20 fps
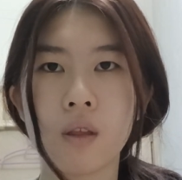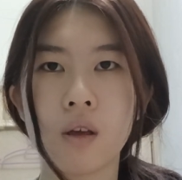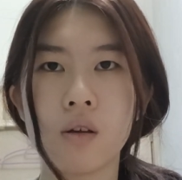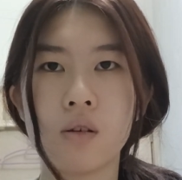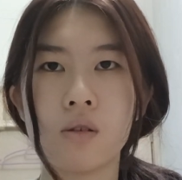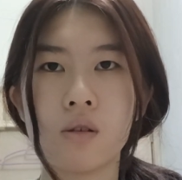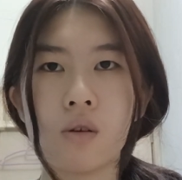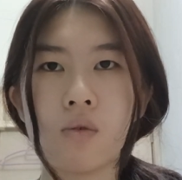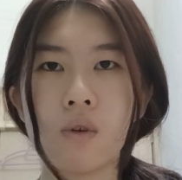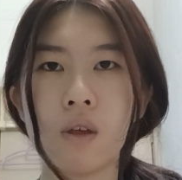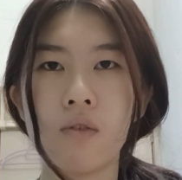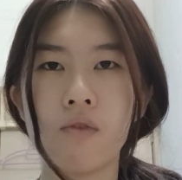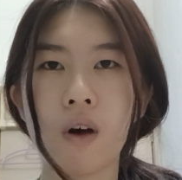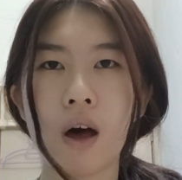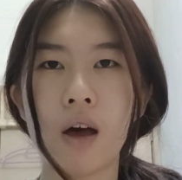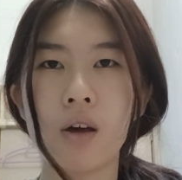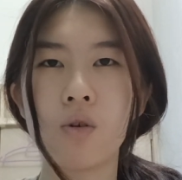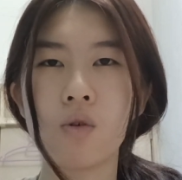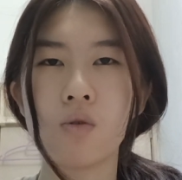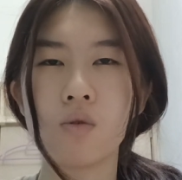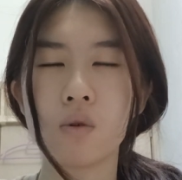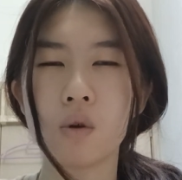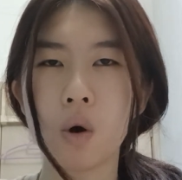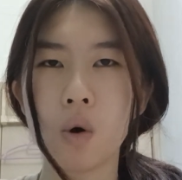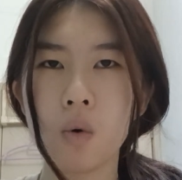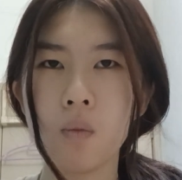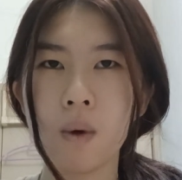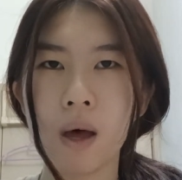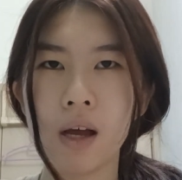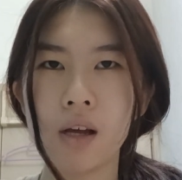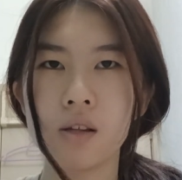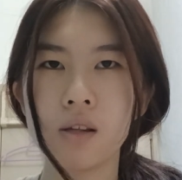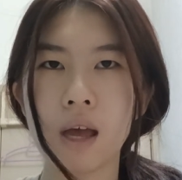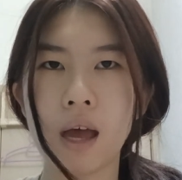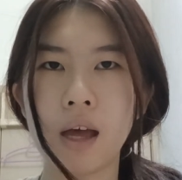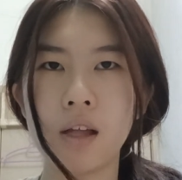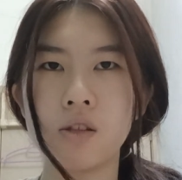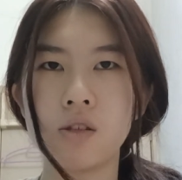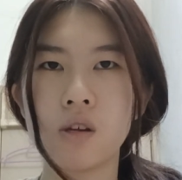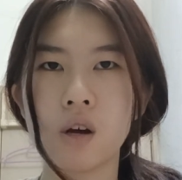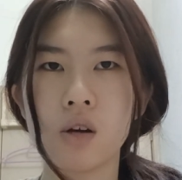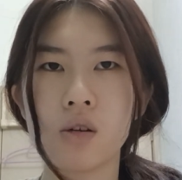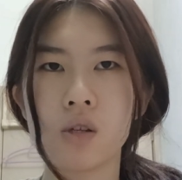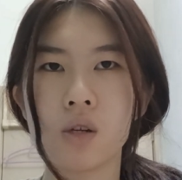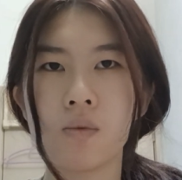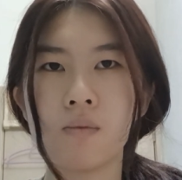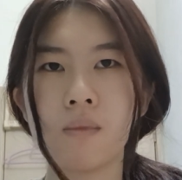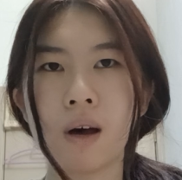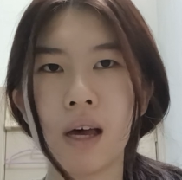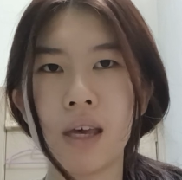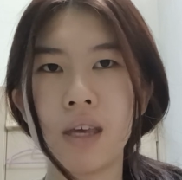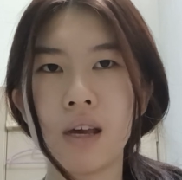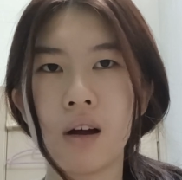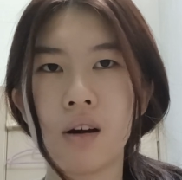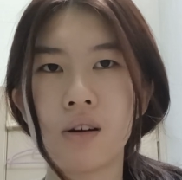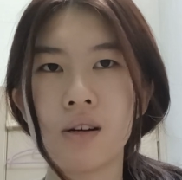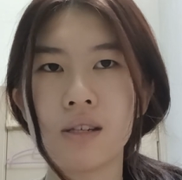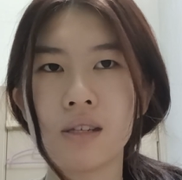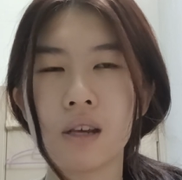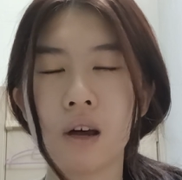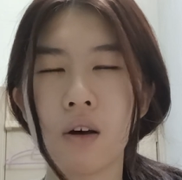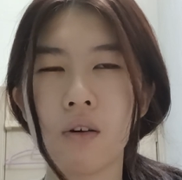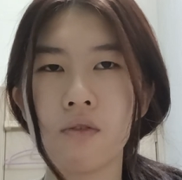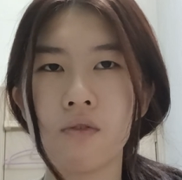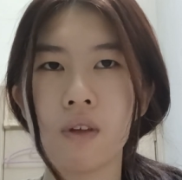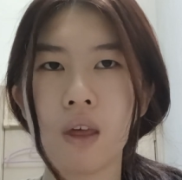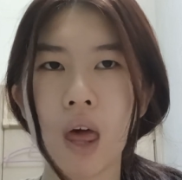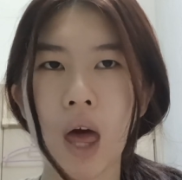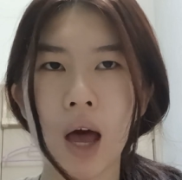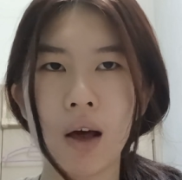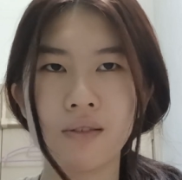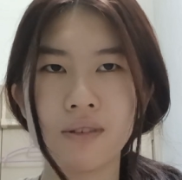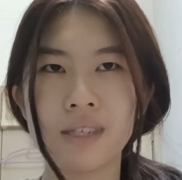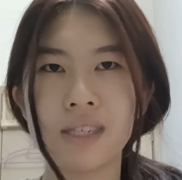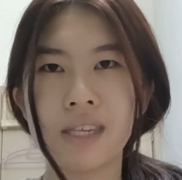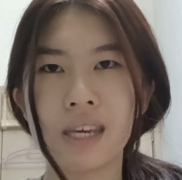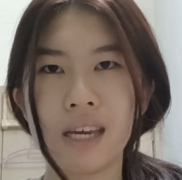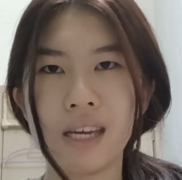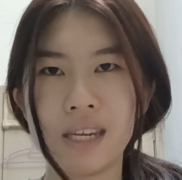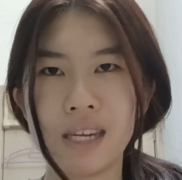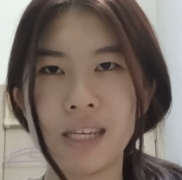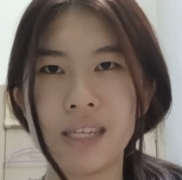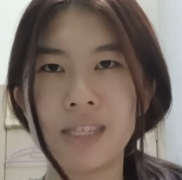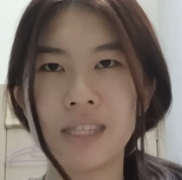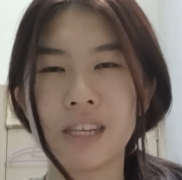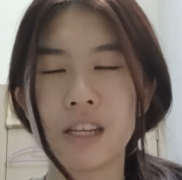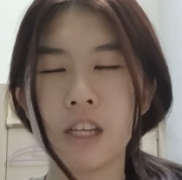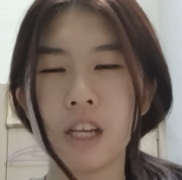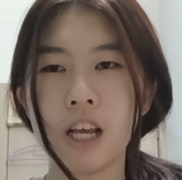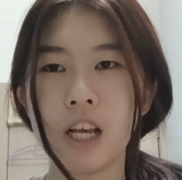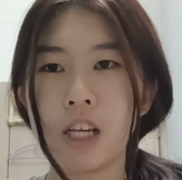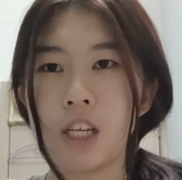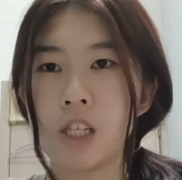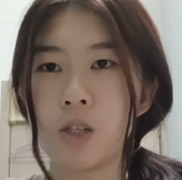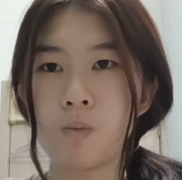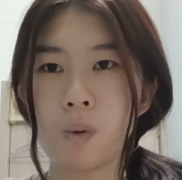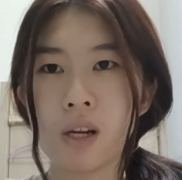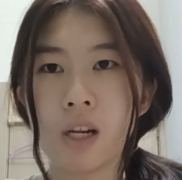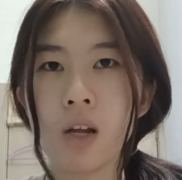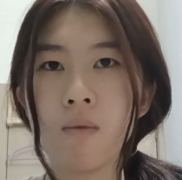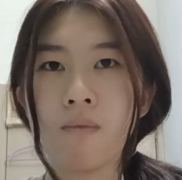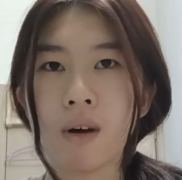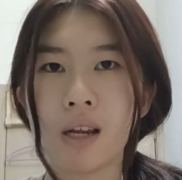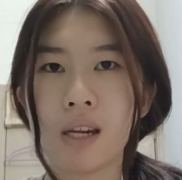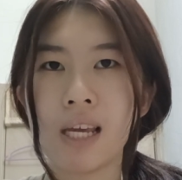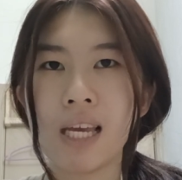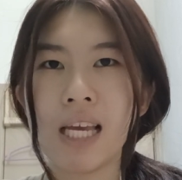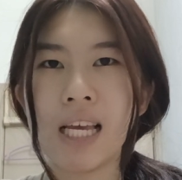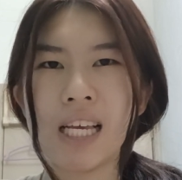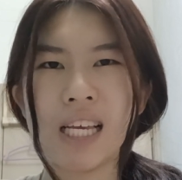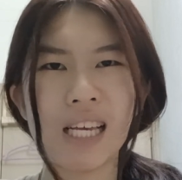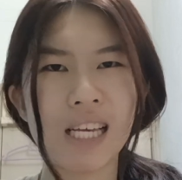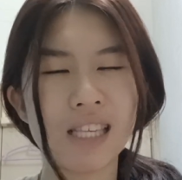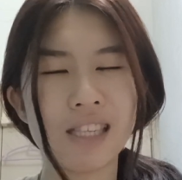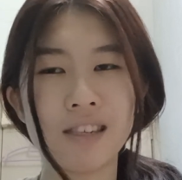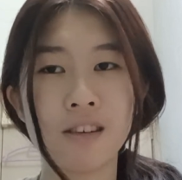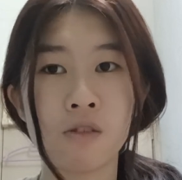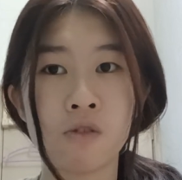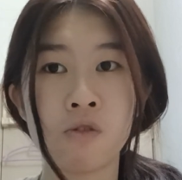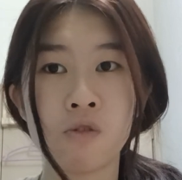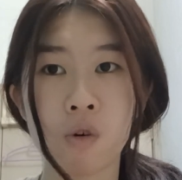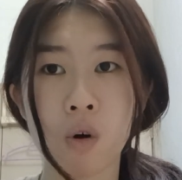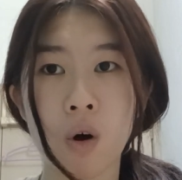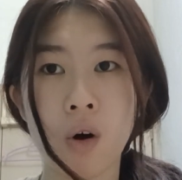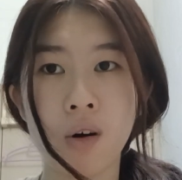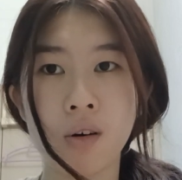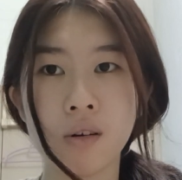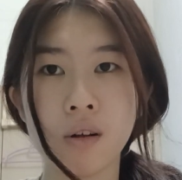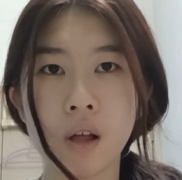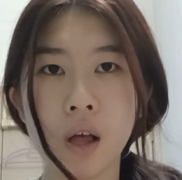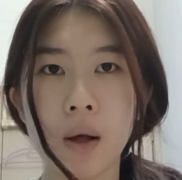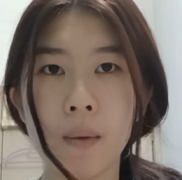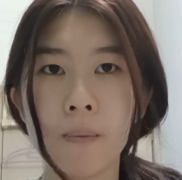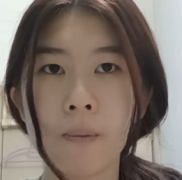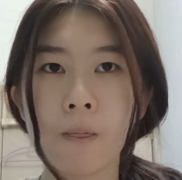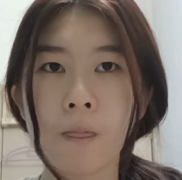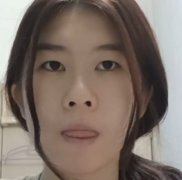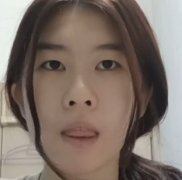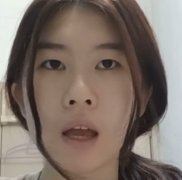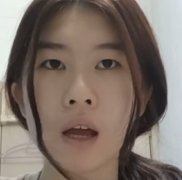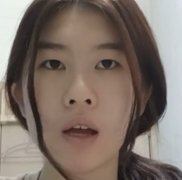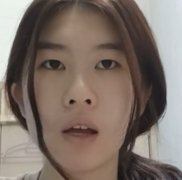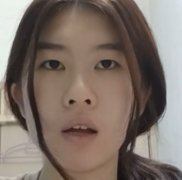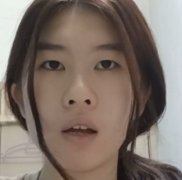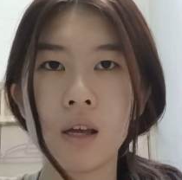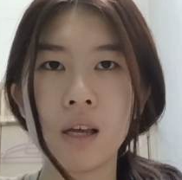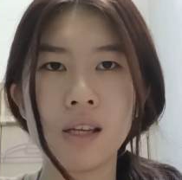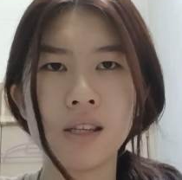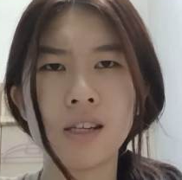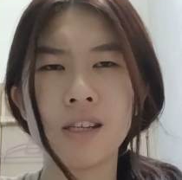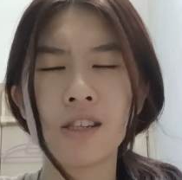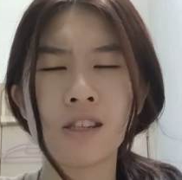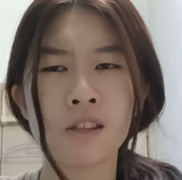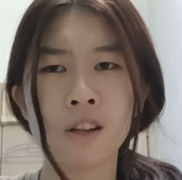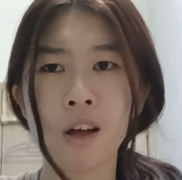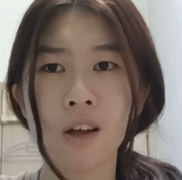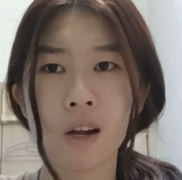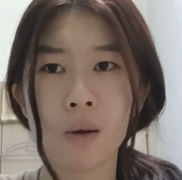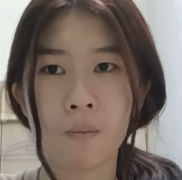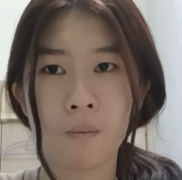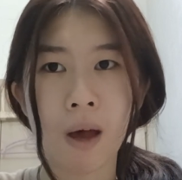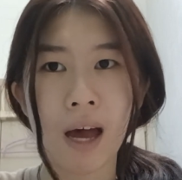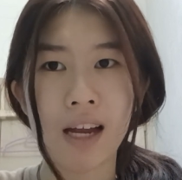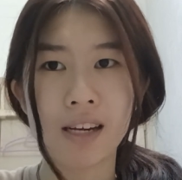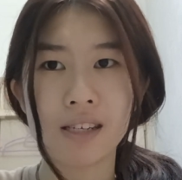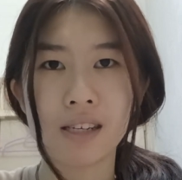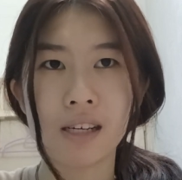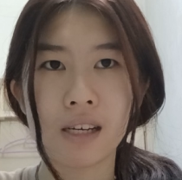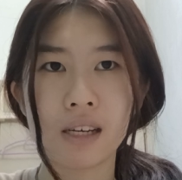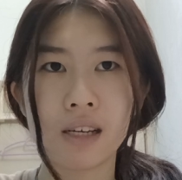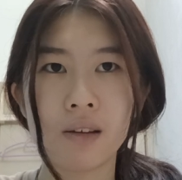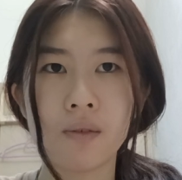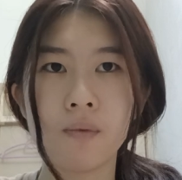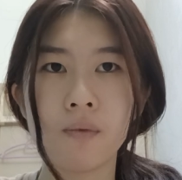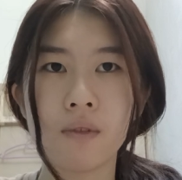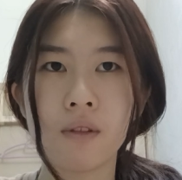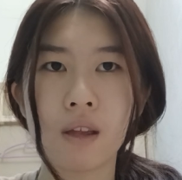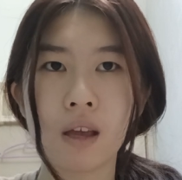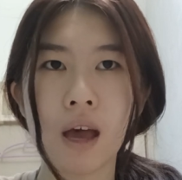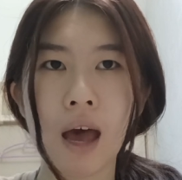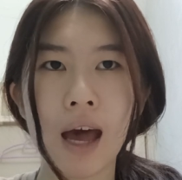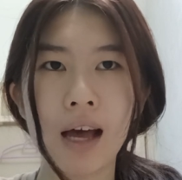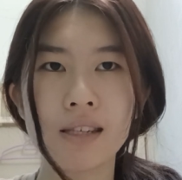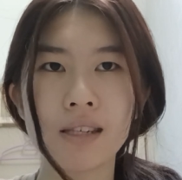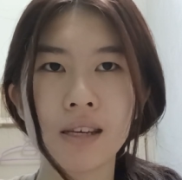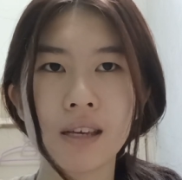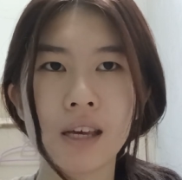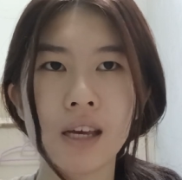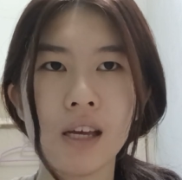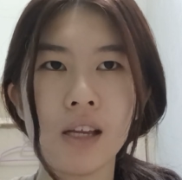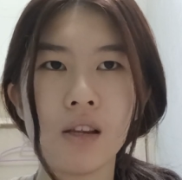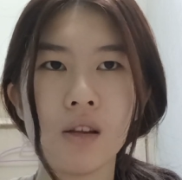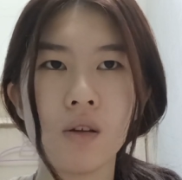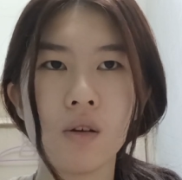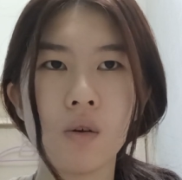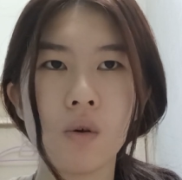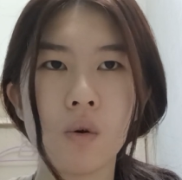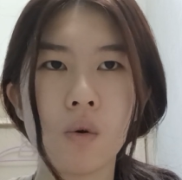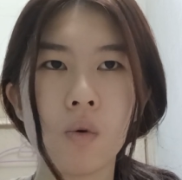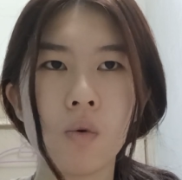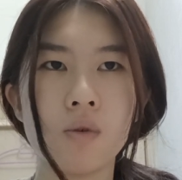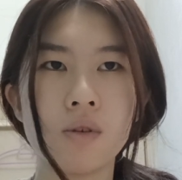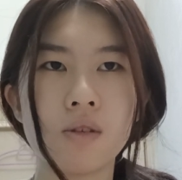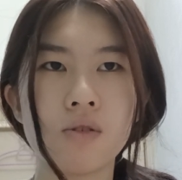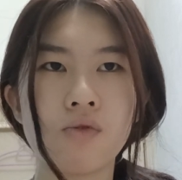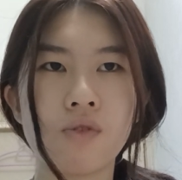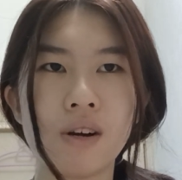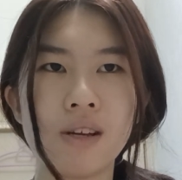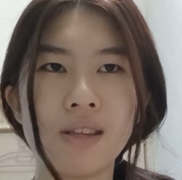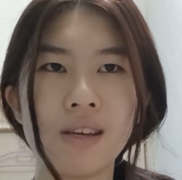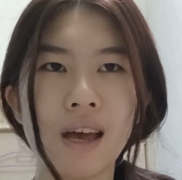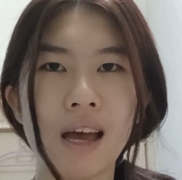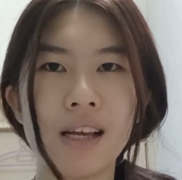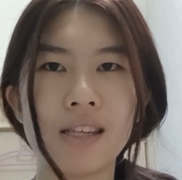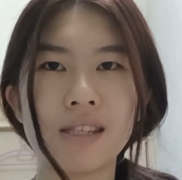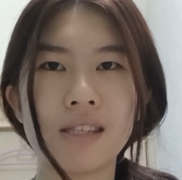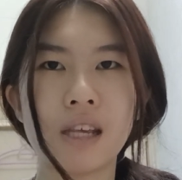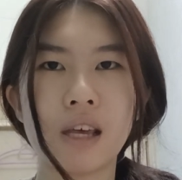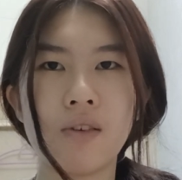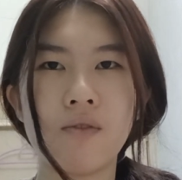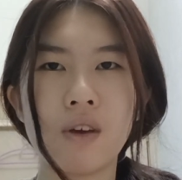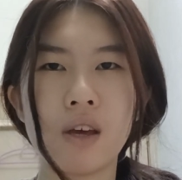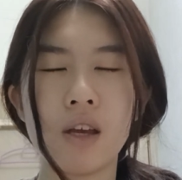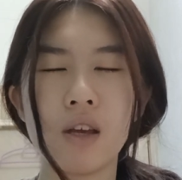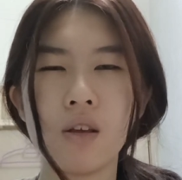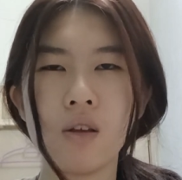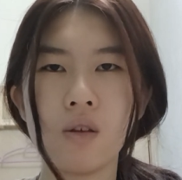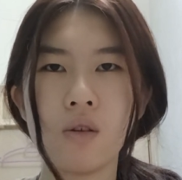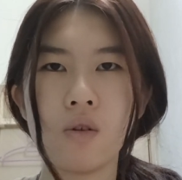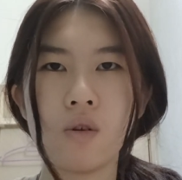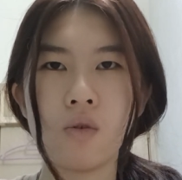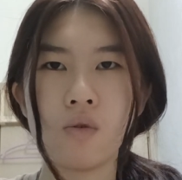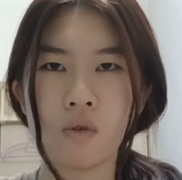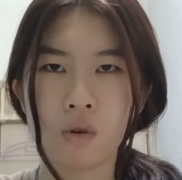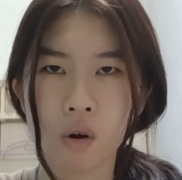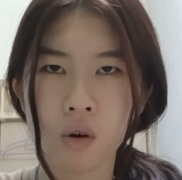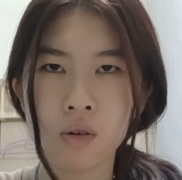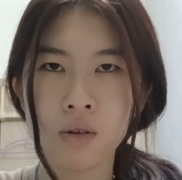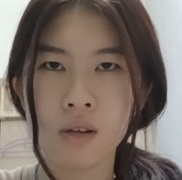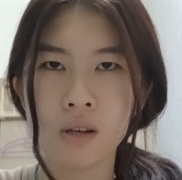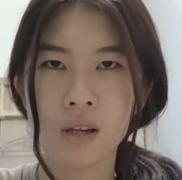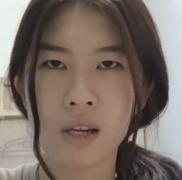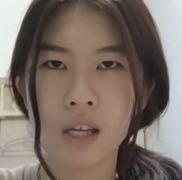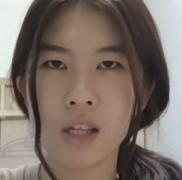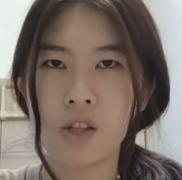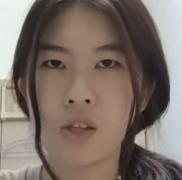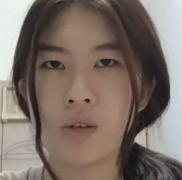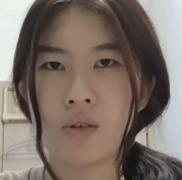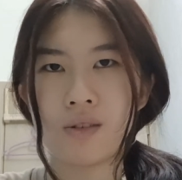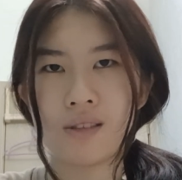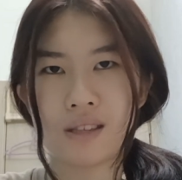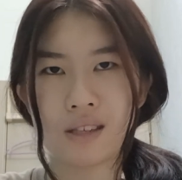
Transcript: So if I could go back and talk to my younger self, I'll say this. Spending money isn't wrong. It is not a bad thing. As a kid who is greater at saving, you don't need to